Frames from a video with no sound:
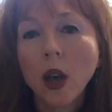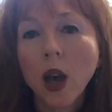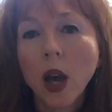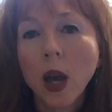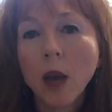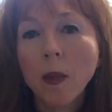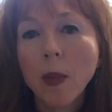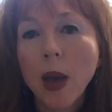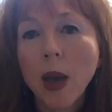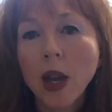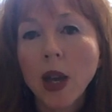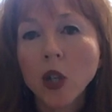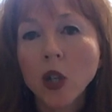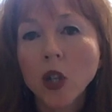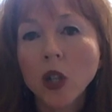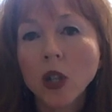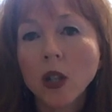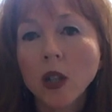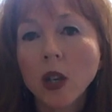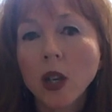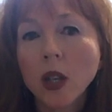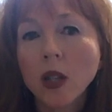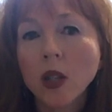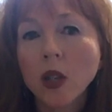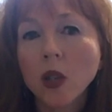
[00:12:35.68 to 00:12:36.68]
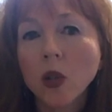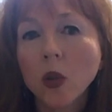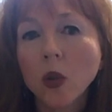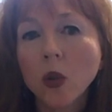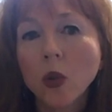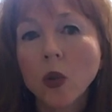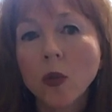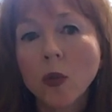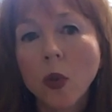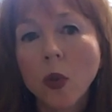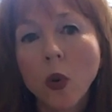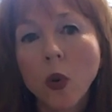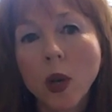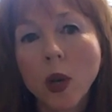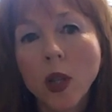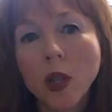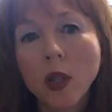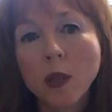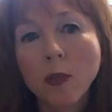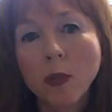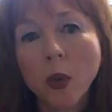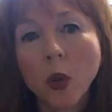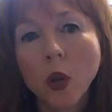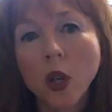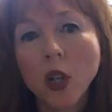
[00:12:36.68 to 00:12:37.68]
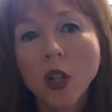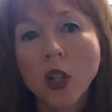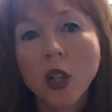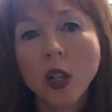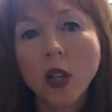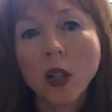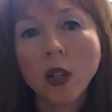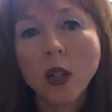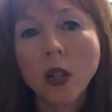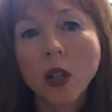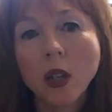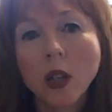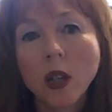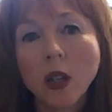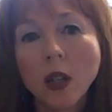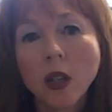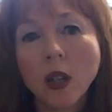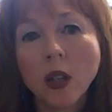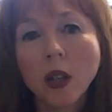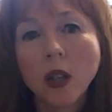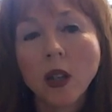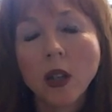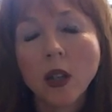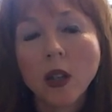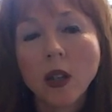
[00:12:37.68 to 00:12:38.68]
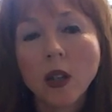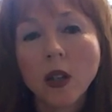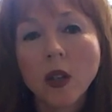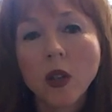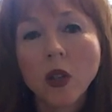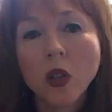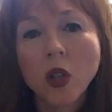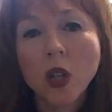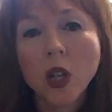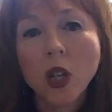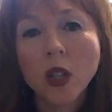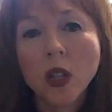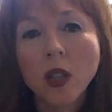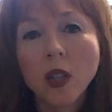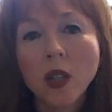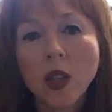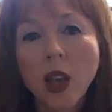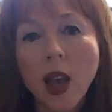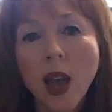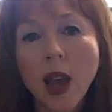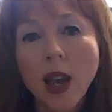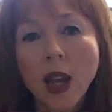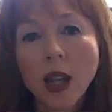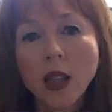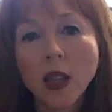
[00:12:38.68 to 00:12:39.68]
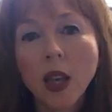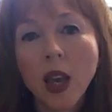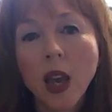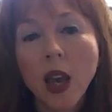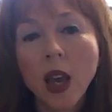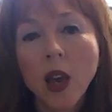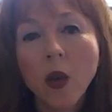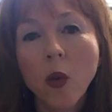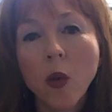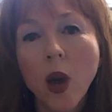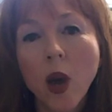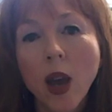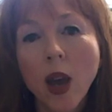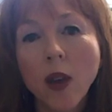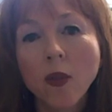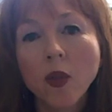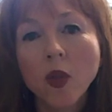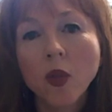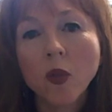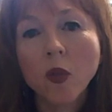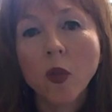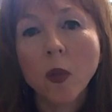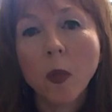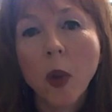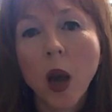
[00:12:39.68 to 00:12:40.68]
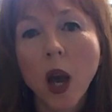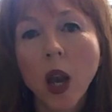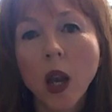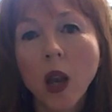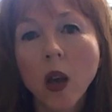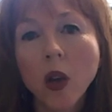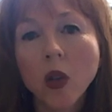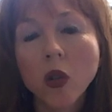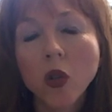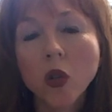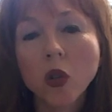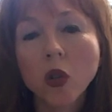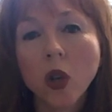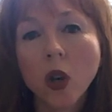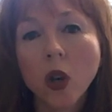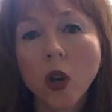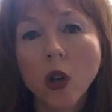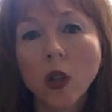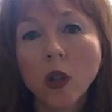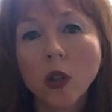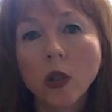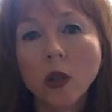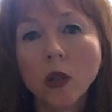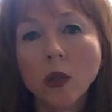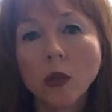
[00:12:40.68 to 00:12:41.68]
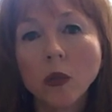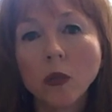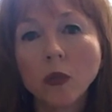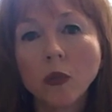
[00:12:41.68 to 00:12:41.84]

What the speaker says: I imagine it's an all-points bulletin, still scanning the airwaves for my lost doll.